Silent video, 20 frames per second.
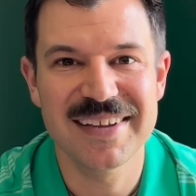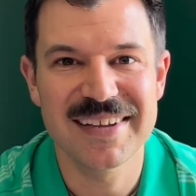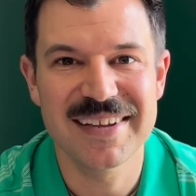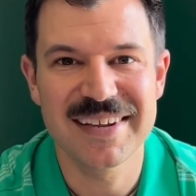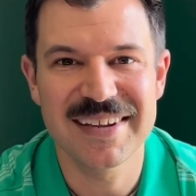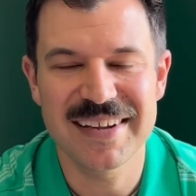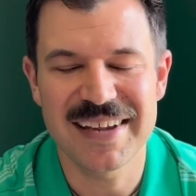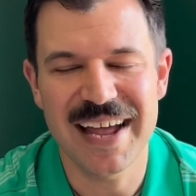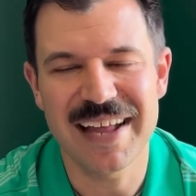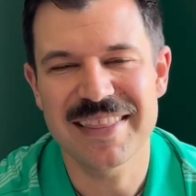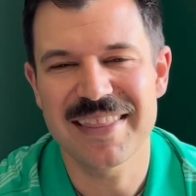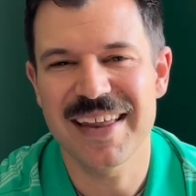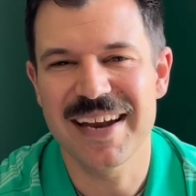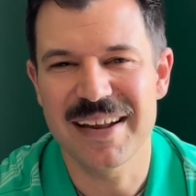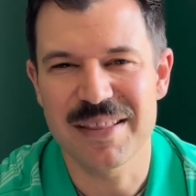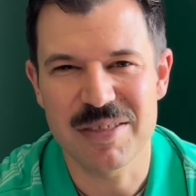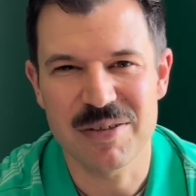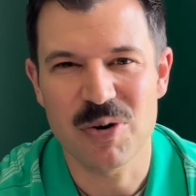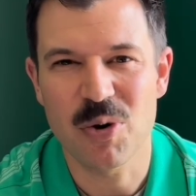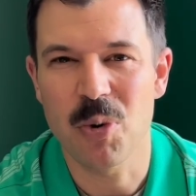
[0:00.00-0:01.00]
not that
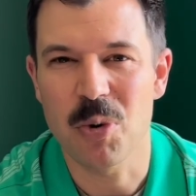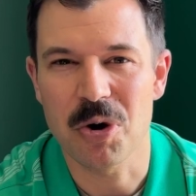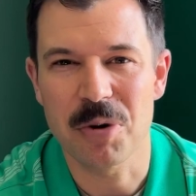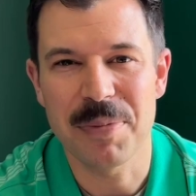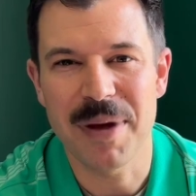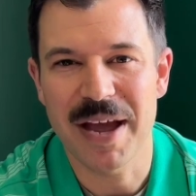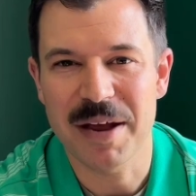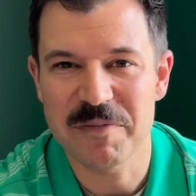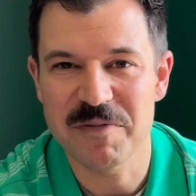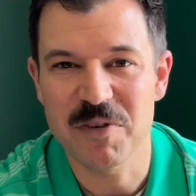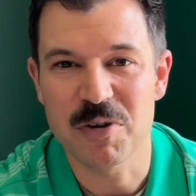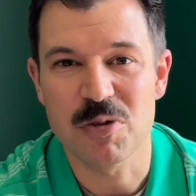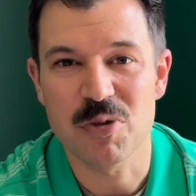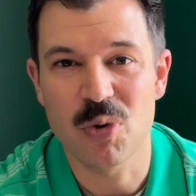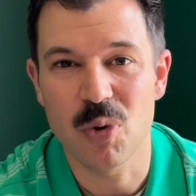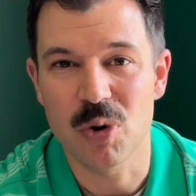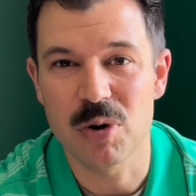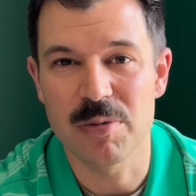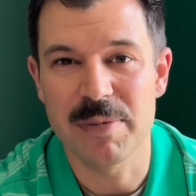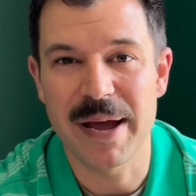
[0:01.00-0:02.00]
it's a quarterback versus
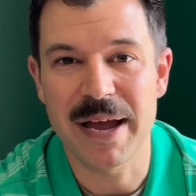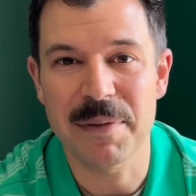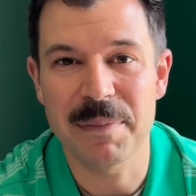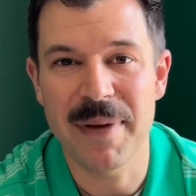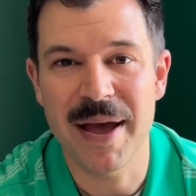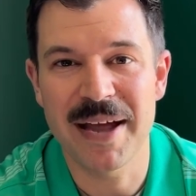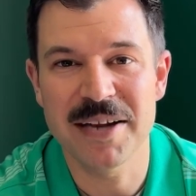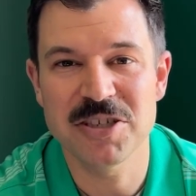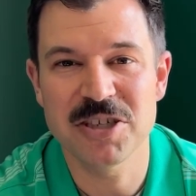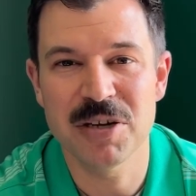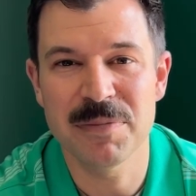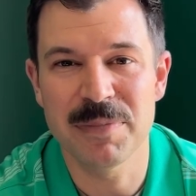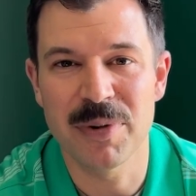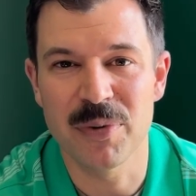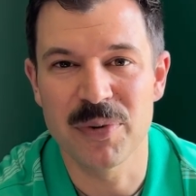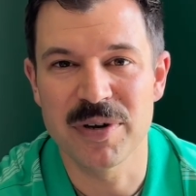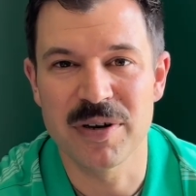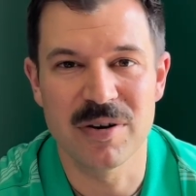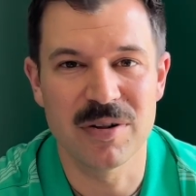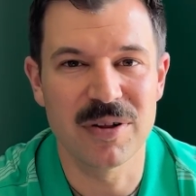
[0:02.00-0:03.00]
quarterback matchup, but
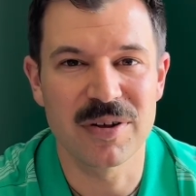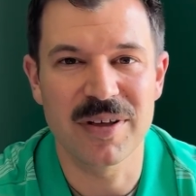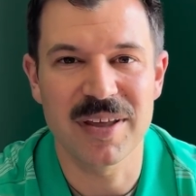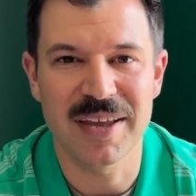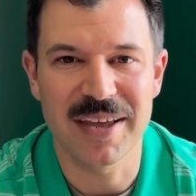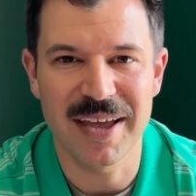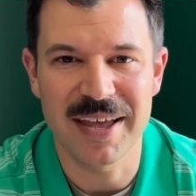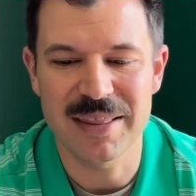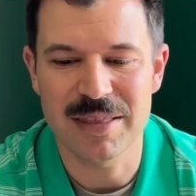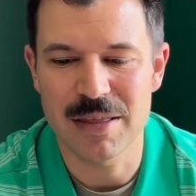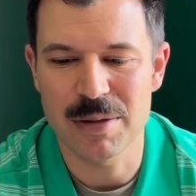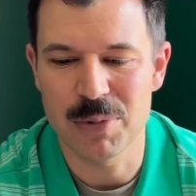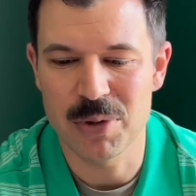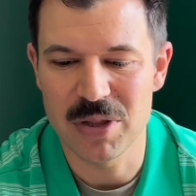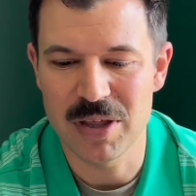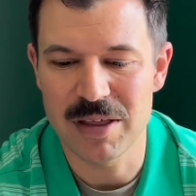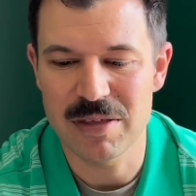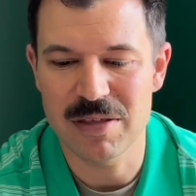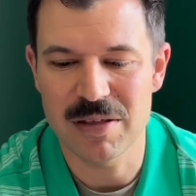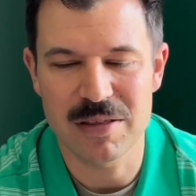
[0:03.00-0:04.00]
when you're looking at some of
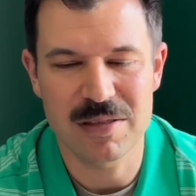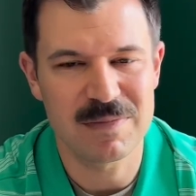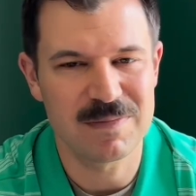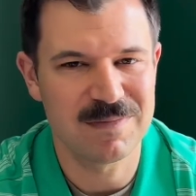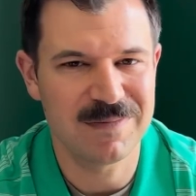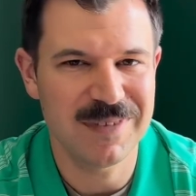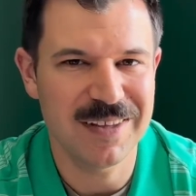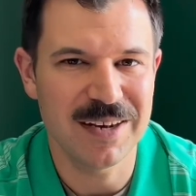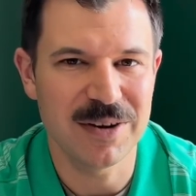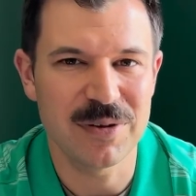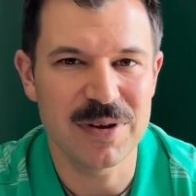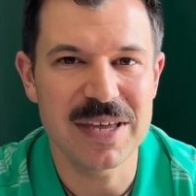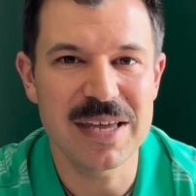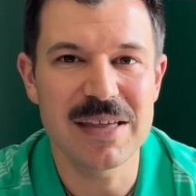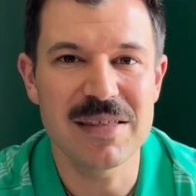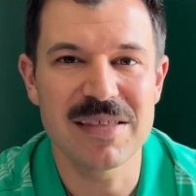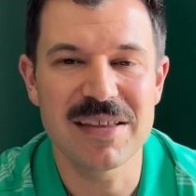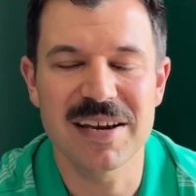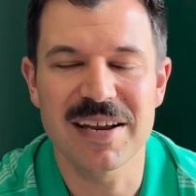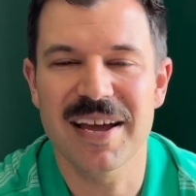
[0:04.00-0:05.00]
this, it's, you know,
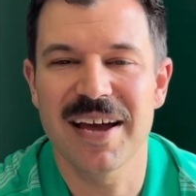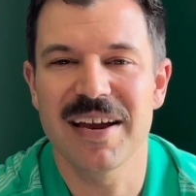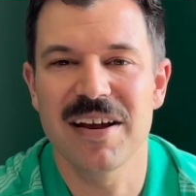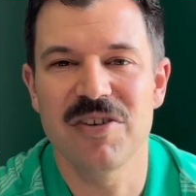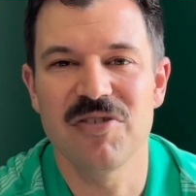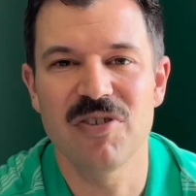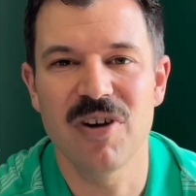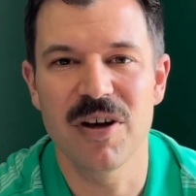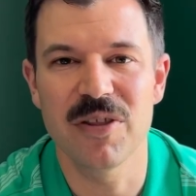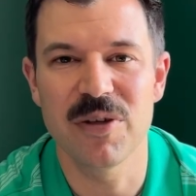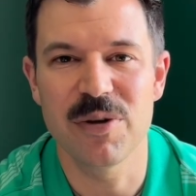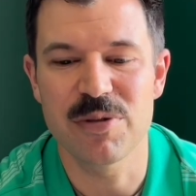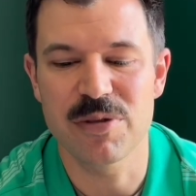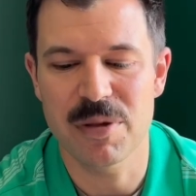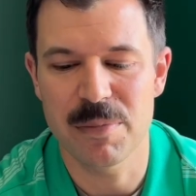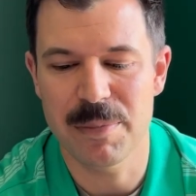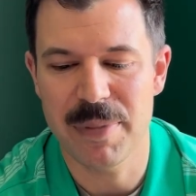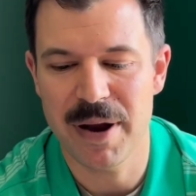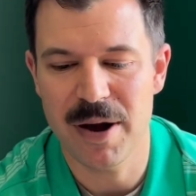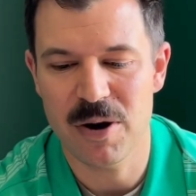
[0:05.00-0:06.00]
easy to kind of draw those
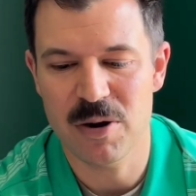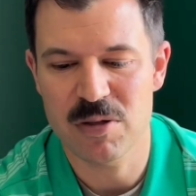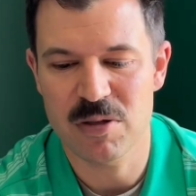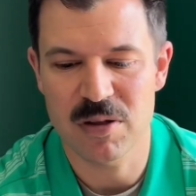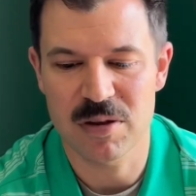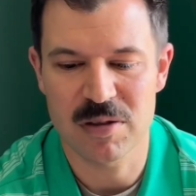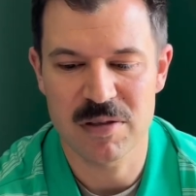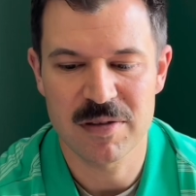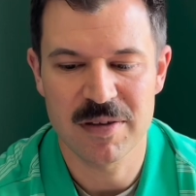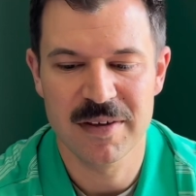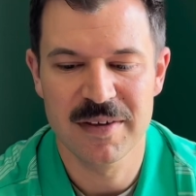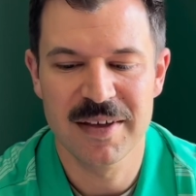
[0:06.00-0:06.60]
comparisons.